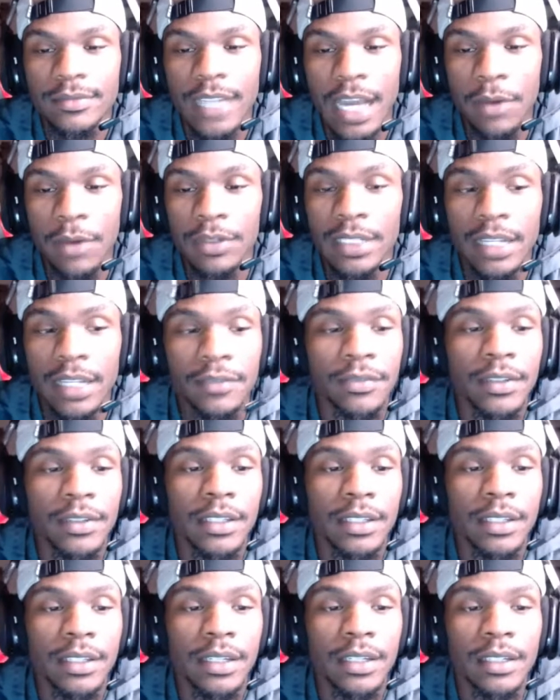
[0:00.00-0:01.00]
I would
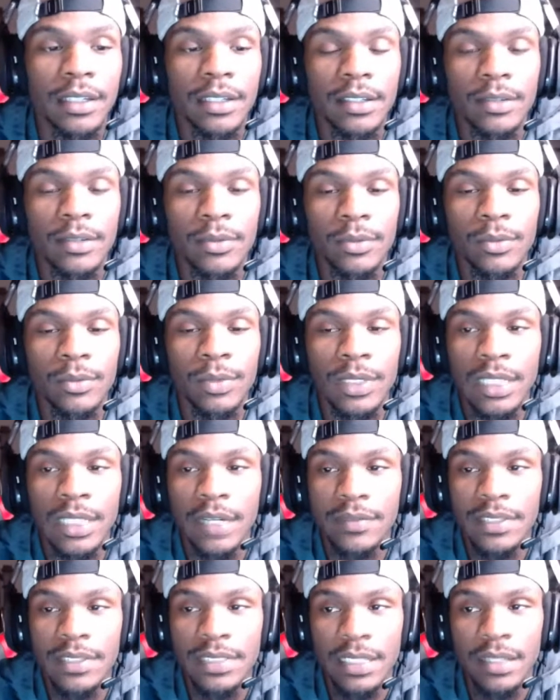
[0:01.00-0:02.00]
definitely would
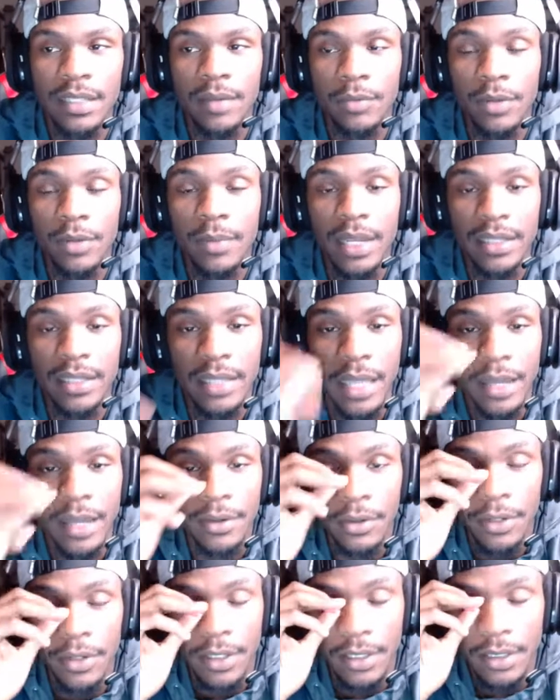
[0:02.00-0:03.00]
love to see them remake that
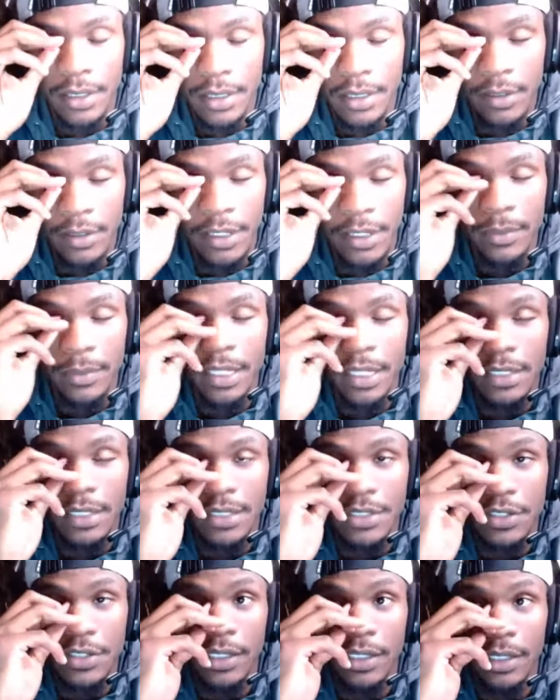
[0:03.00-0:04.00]
or NBA
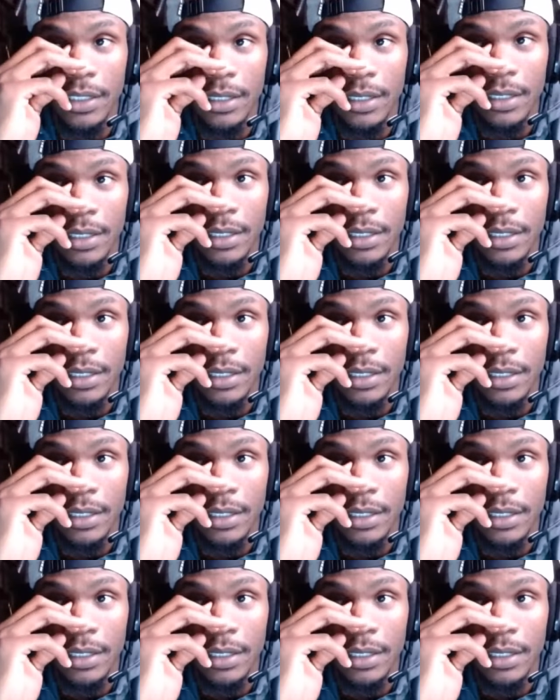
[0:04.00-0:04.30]
Street.